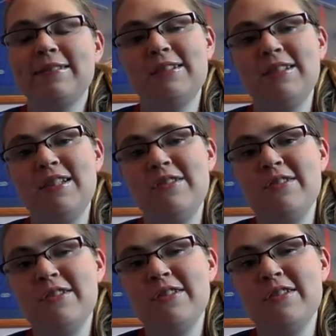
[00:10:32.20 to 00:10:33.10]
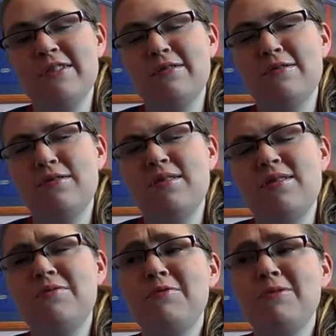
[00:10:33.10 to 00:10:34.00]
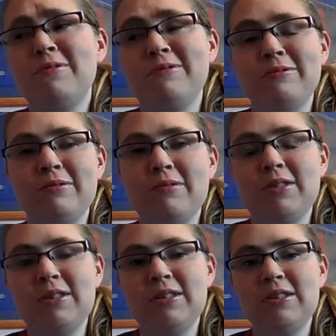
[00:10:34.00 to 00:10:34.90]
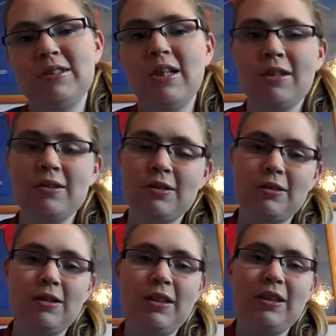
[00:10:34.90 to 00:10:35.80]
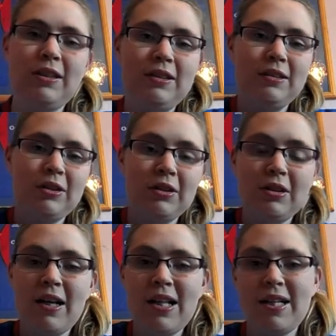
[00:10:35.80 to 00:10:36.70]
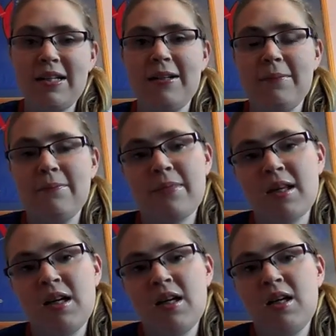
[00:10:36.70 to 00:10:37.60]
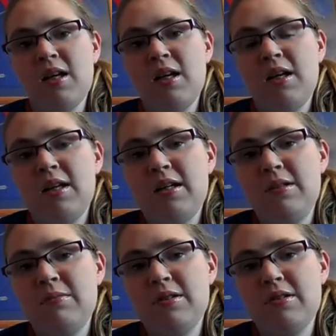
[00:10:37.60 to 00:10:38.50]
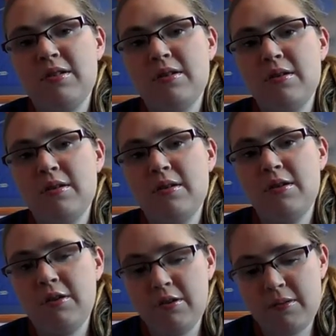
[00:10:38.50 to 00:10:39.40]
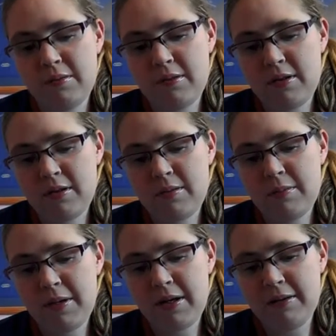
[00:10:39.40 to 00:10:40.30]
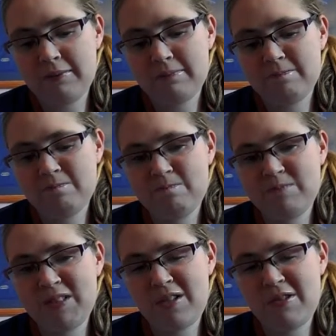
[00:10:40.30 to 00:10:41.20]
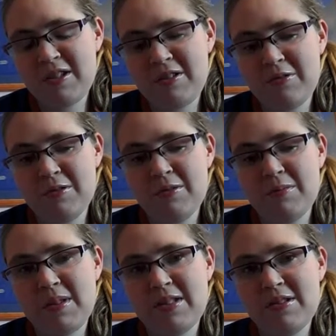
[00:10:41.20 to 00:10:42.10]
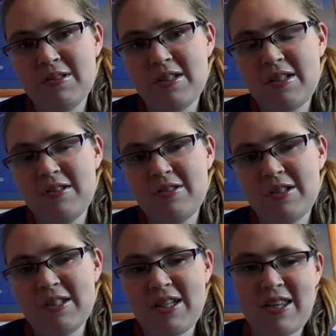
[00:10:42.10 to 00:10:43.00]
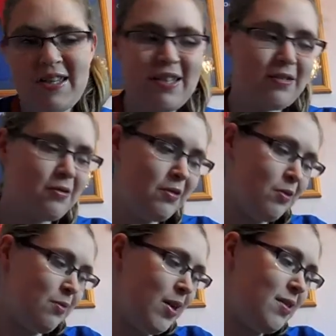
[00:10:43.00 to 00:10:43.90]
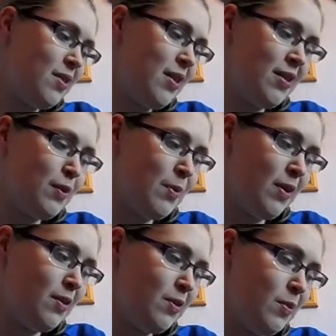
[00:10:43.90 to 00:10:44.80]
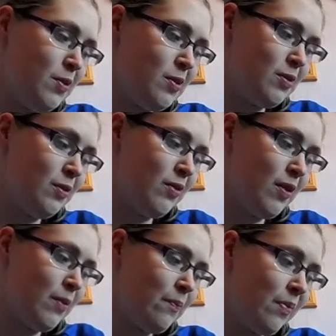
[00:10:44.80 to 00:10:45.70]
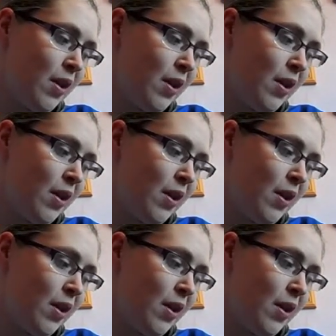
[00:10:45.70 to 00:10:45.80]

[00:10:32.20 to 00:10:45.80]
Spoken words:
got injured. No, disaster. He's good. I like him. He was good, but I really hope he's serious injury, because I think he's going to do well in the SPL, to be honest with you.